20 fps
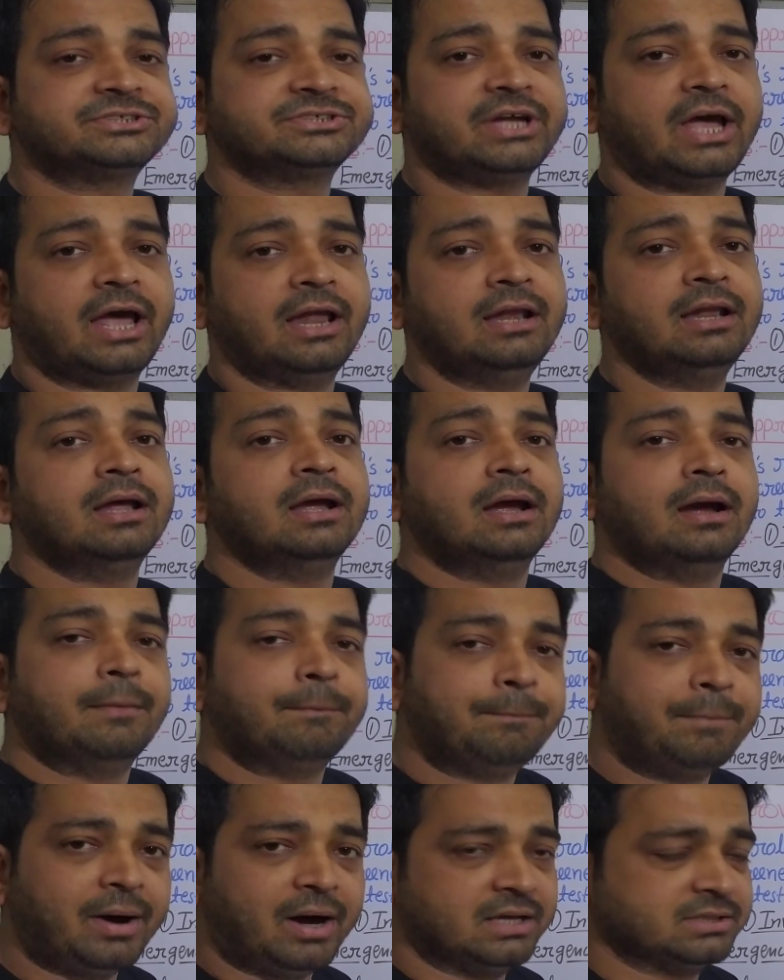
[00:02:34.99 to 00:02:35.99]
trial
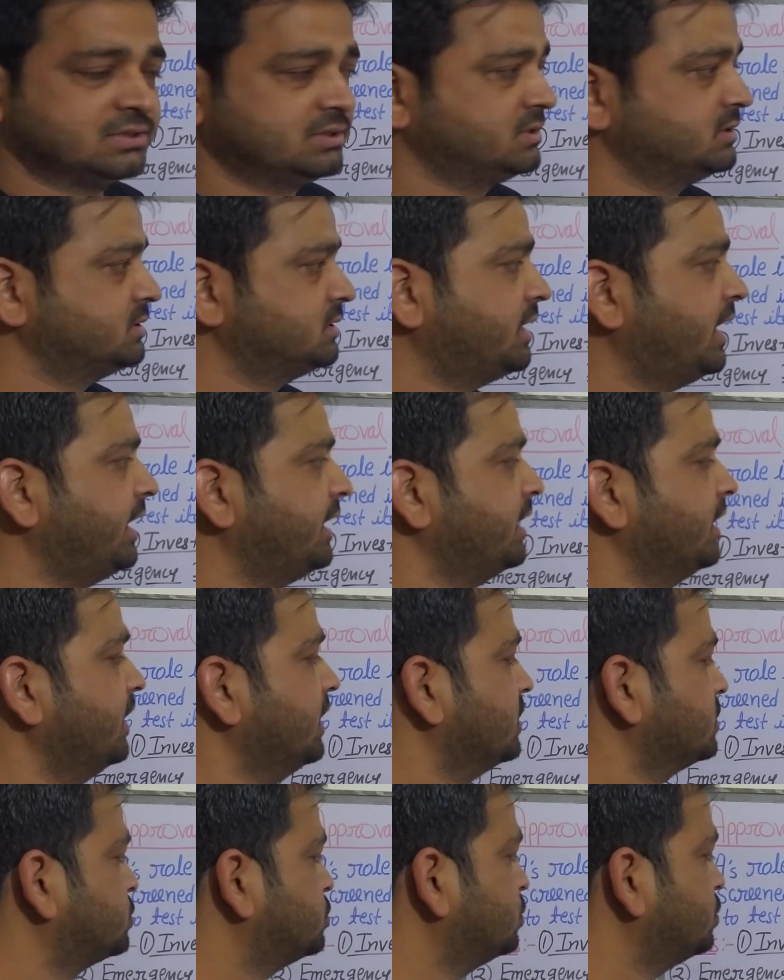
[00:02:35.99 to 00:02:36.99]
pass, right?
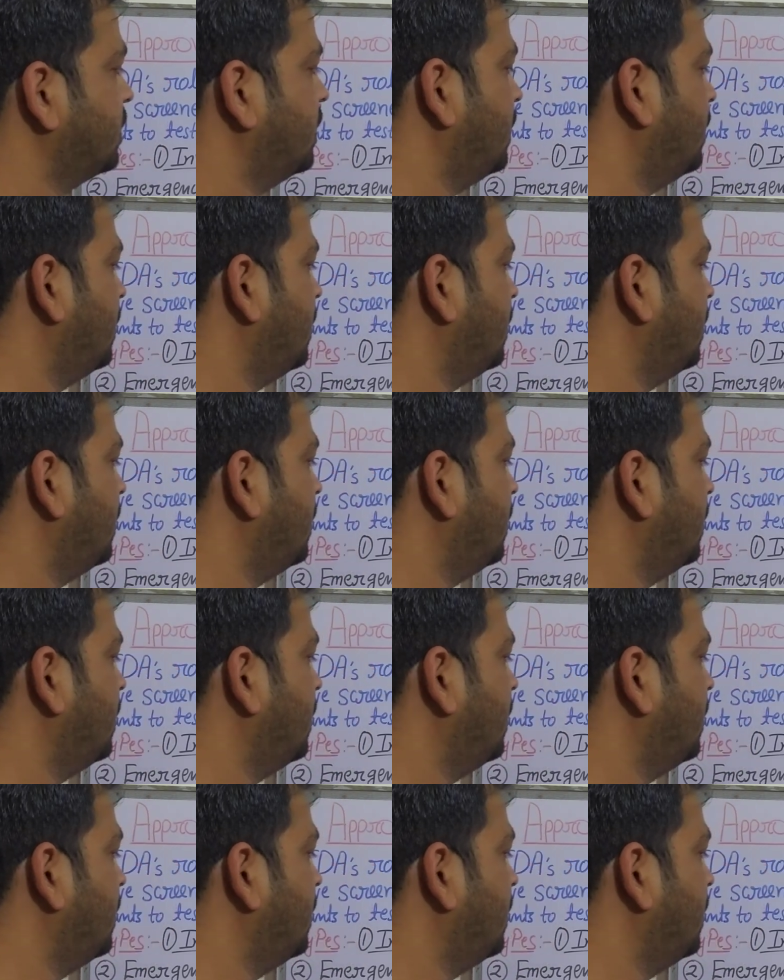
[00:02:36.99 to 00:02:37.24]
So